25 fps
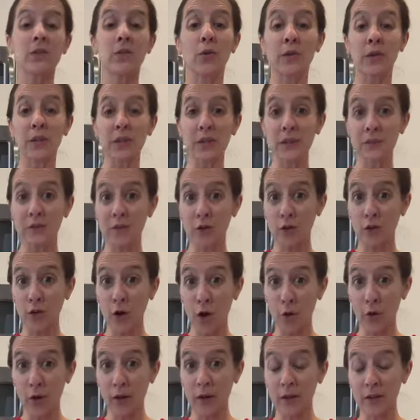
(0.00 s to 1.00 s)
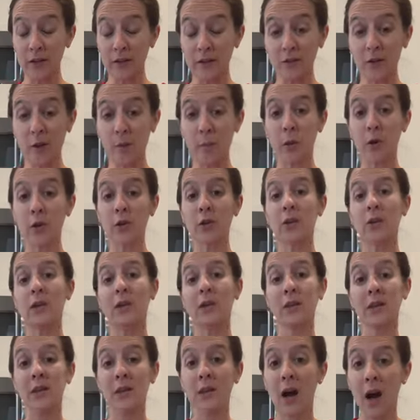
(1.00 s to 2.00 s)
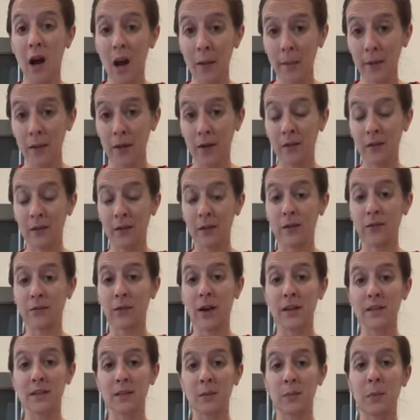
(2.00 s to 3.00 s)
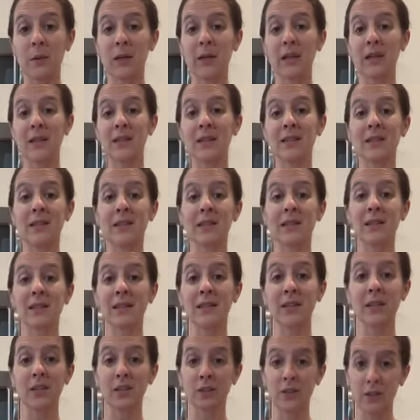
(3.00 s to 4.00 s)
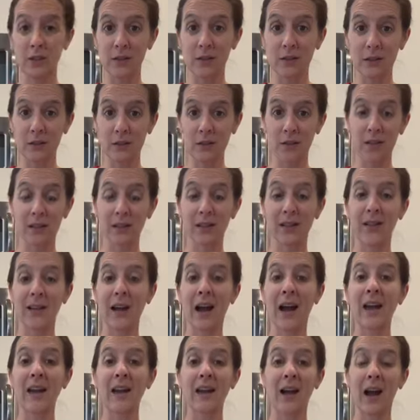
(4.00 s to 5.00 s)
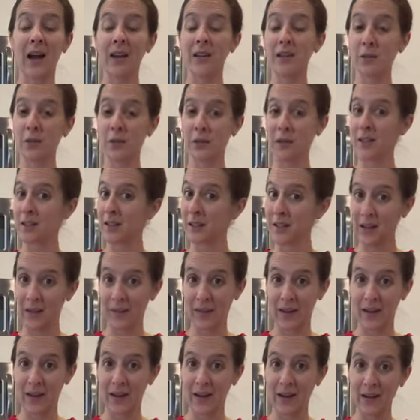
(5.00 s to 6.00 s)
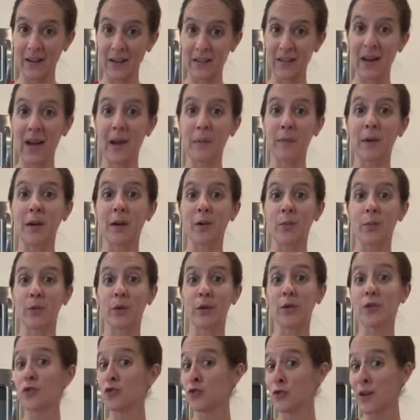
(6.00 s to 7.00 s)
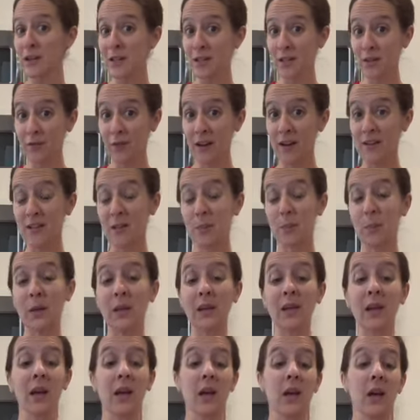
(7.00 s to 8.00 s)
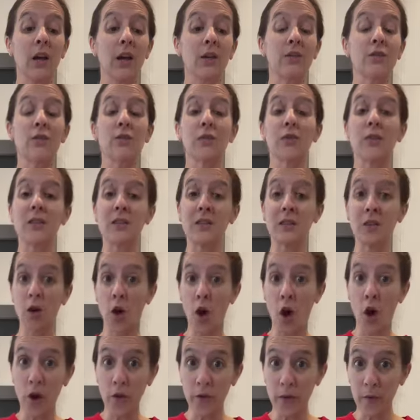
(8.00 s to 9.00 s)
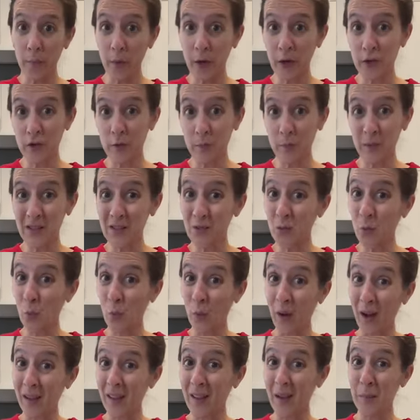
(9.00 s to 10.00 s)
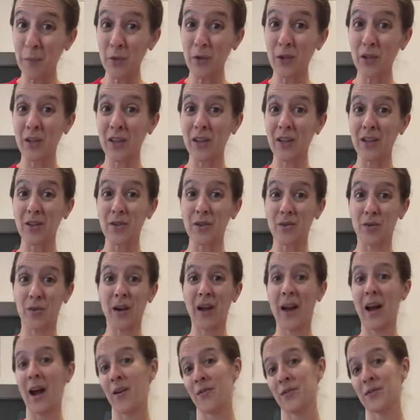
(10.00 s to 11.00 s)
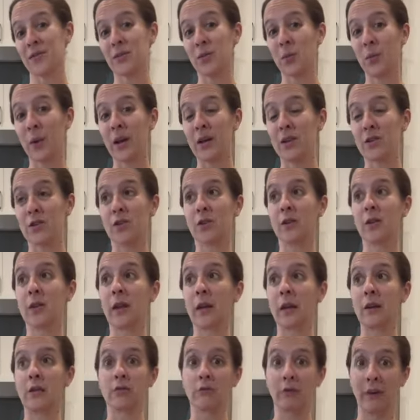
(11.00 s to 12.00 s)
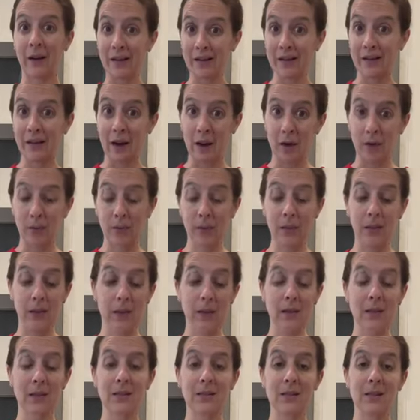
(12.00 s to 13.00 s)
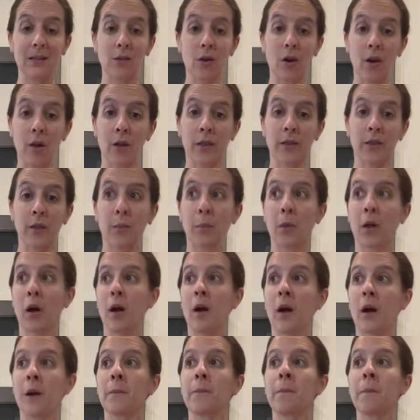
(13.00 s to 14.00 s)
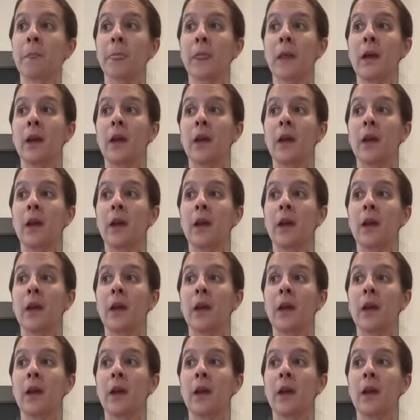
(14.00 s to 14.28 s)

So this is our coconut snowball cookie. The recipe is in the link. You'll see a little link icon. You can click on that at any time and it'll bring you straight to the recipe. So you can see all the measurements while I'm cooking. You don't have to wait or like write down things. It's all on the blog.